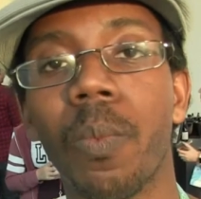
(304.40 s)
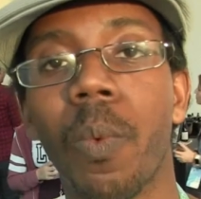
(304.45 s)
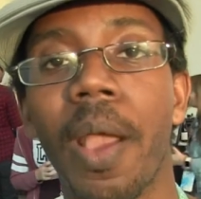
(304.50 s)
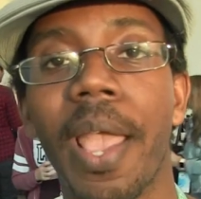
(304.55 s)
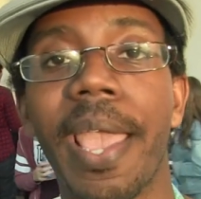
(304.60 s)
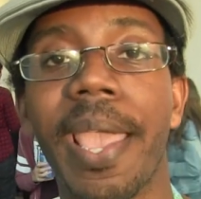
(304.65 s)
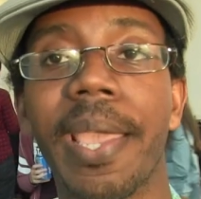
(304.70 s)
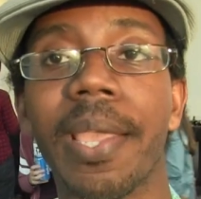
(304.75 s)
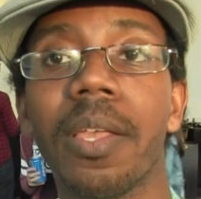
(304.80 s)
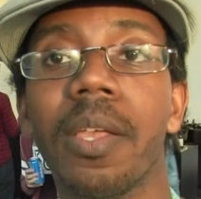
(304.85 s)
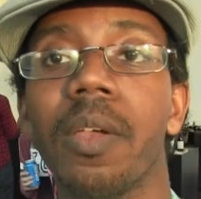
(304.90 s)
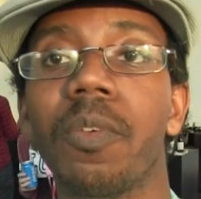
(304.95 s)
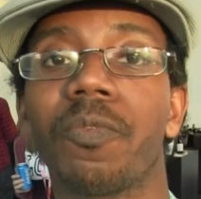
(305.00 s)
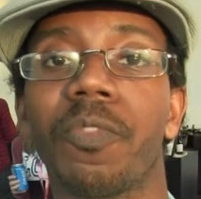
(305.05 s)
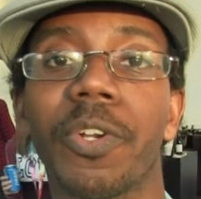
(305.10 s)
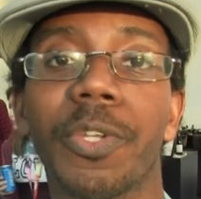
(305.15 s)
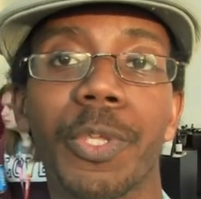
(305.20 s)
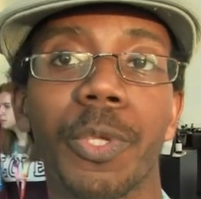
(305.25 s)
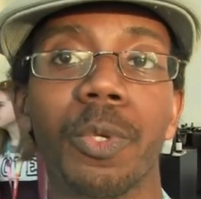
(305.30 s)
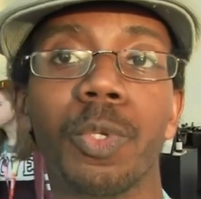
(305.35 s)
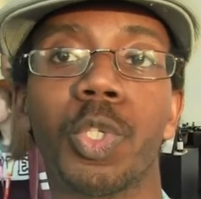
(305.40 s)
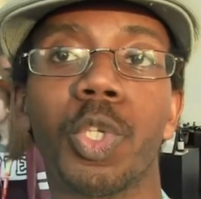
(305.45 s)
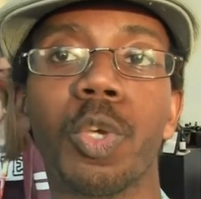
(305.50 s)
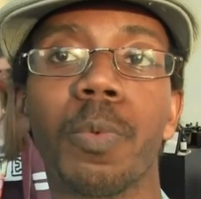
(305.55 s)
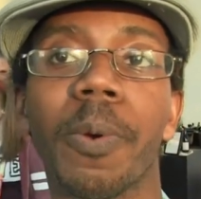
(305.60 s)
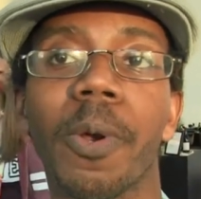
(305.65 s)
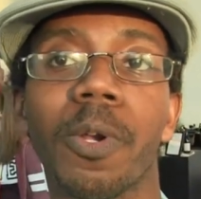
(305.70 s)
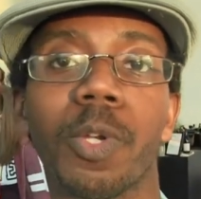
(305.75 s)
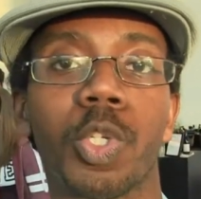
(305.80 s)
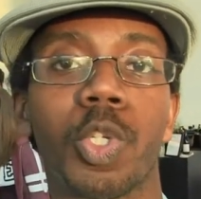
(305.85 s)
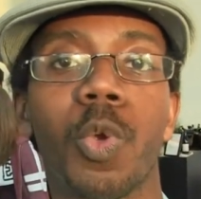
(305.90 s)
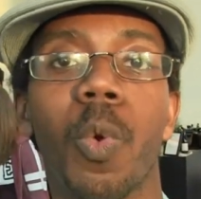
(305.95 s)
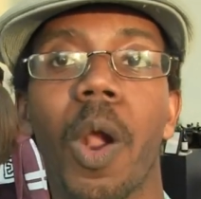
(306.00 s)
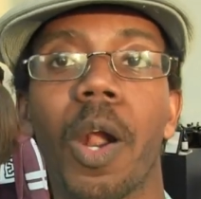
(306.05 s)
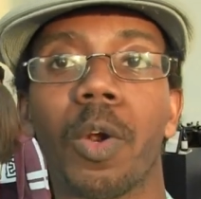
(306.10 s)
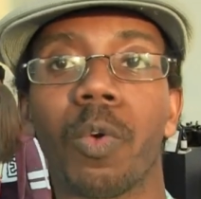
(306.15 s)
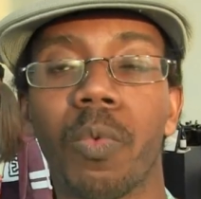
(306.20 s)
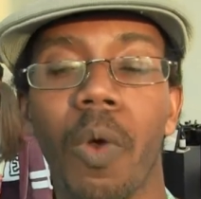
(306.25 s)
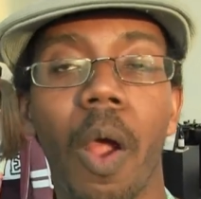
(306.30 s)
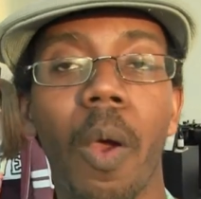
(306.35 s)
way for YouTubers who are
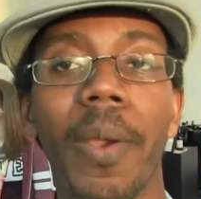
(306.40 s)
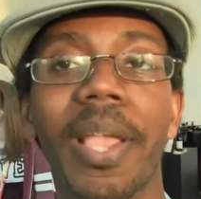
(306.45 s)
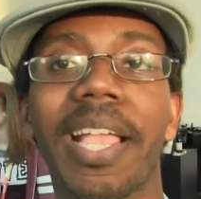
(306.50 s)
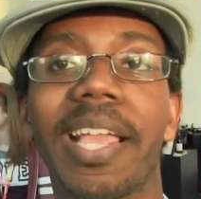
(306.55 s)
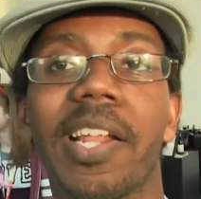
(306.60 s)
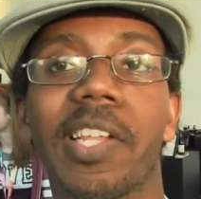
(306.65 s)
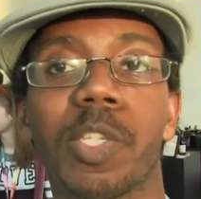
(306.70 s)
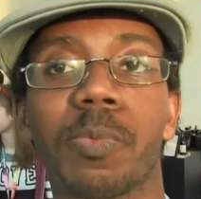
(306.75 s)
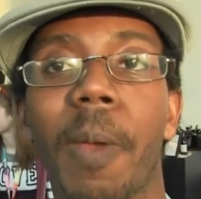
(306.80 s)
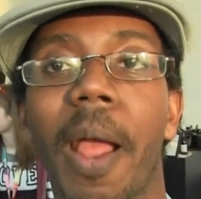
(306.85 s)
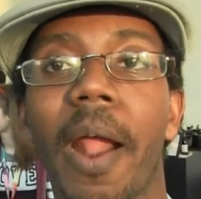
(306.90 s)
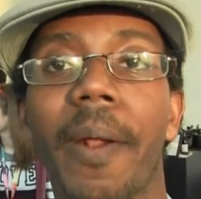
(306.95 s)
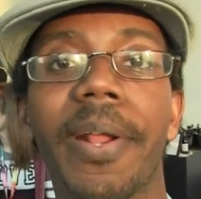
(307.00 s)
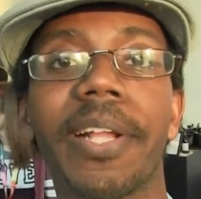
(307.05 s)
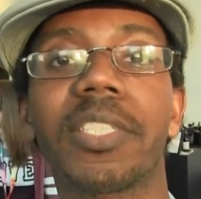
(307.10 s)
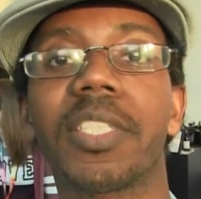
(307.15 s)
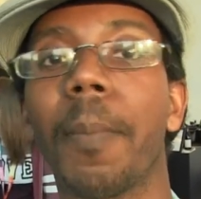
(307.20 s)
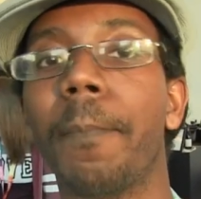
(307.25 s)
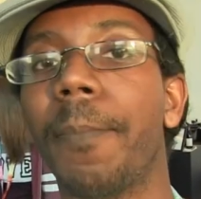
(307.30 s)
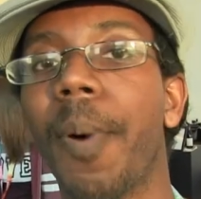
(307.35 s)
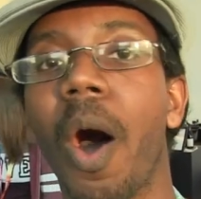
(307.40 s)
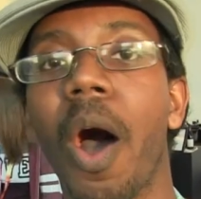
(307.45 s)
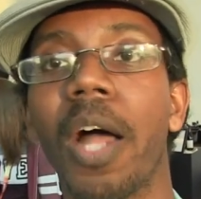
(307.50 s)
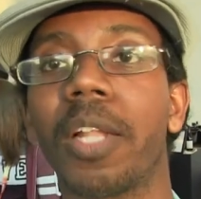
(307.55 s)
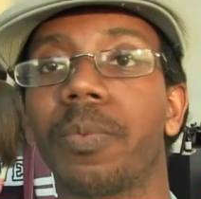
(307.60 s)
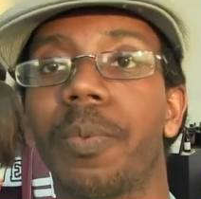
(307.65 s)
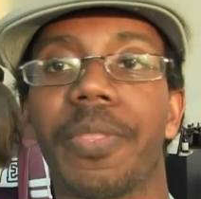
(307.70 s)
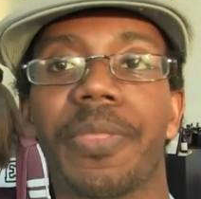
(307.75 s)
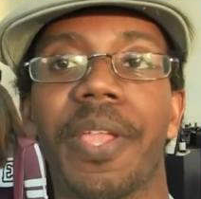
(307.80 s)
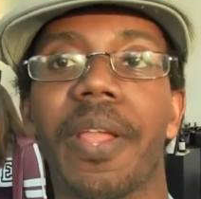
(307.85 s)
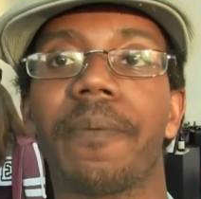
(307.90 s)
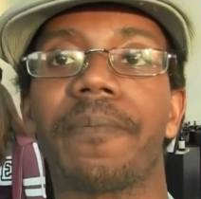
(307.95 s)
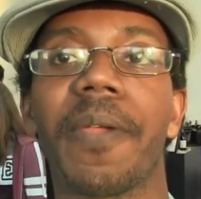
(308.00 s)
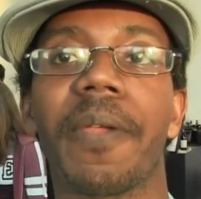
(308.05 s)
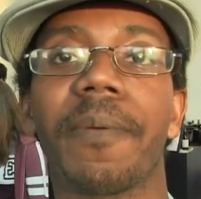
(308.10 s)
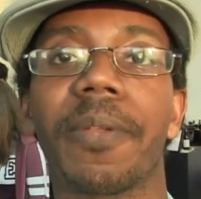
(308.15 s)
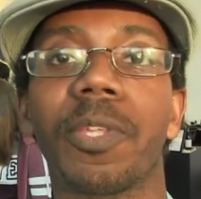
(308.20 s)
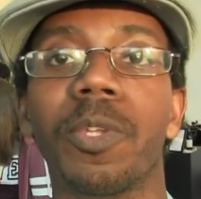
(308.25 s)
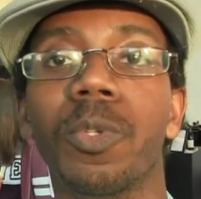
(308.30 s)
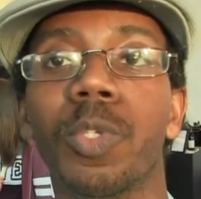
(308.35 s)
growing and aspiring to bond with their
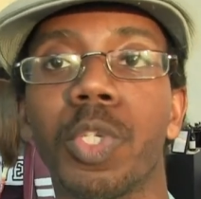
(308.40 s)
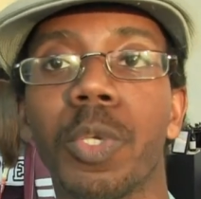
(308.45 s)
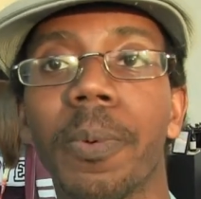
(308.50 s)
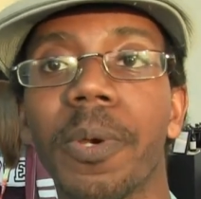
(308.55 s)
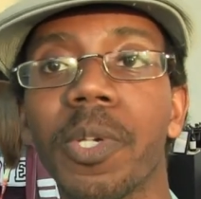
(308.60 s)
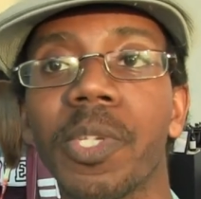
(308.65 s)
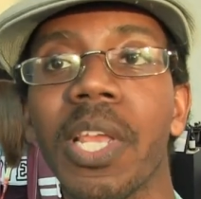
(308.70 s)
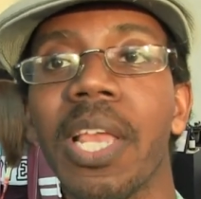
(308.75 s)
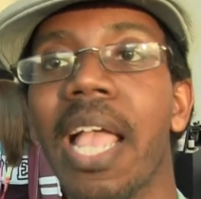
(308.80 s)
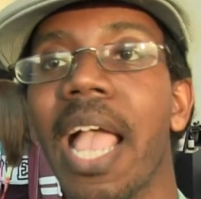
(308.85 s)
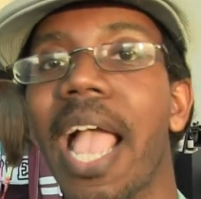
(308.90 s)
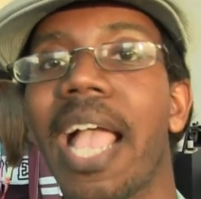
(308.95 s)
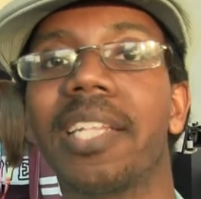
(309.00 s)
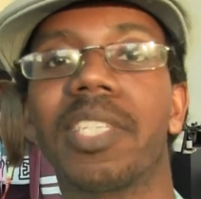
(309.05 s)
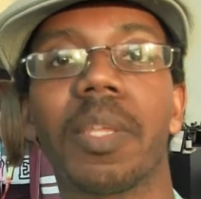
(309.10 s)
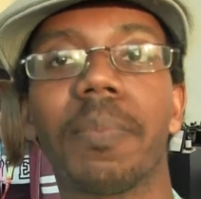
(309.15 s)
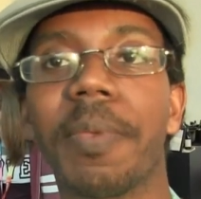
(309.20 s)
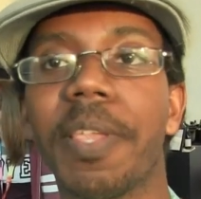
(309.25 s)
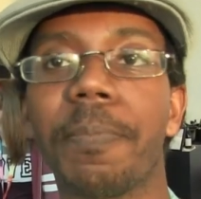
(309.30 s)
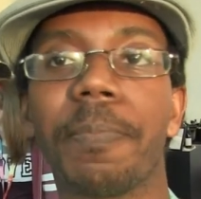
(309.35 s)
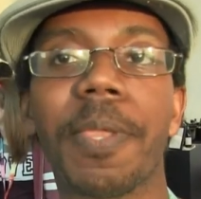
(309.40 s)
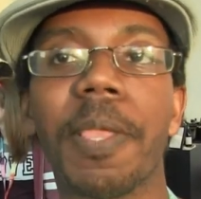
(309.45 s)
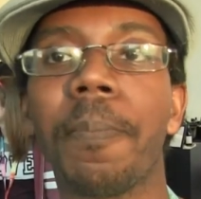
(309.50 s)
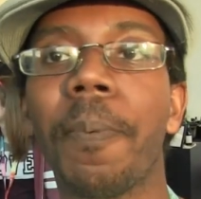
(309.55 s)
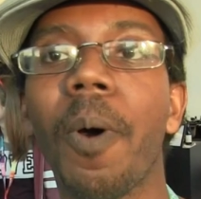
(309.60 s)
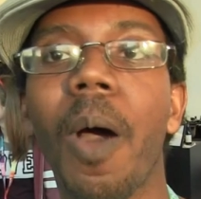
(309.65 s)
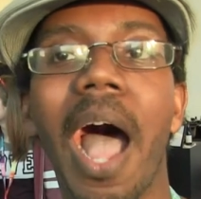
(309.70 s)
favorite YouTubers and to meet people.